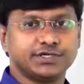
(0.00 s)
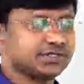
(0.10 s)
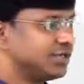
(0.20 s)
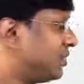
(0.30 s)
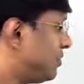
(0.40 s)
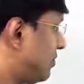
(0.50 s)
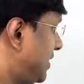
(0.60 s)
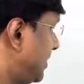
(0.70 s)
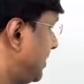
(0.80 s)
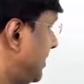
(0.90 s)
drugs.
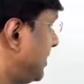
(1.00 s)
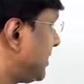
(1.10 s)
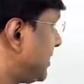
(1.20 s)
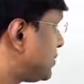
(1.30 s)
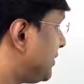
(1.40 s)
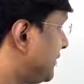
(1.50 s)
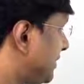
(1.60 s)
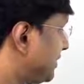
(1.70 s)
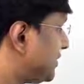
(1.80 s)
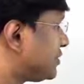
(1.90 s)
One, in case of
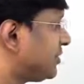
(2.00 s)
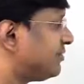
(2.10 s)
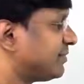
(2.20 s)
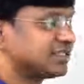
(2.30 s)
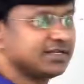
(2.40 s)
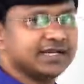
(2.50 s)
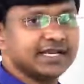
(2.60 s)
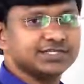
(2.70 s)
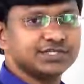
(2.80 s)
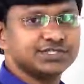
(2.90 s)
reversal of muscle
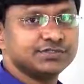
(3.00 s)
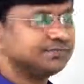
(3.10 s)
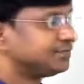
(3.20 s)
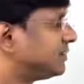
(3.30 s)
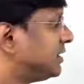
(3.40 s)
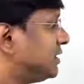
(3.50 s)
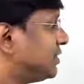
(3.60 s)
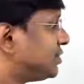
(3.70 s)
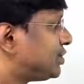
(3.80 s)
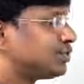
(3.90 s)
relaxation.
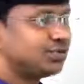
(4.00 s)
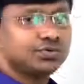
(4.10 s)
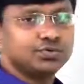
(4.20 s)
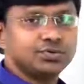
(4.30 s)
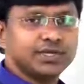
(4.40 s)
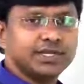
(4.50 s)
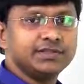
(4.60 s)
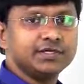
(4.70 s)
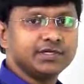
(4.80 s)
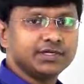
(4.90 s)
Two,
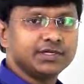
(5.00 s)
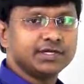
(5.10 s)
in the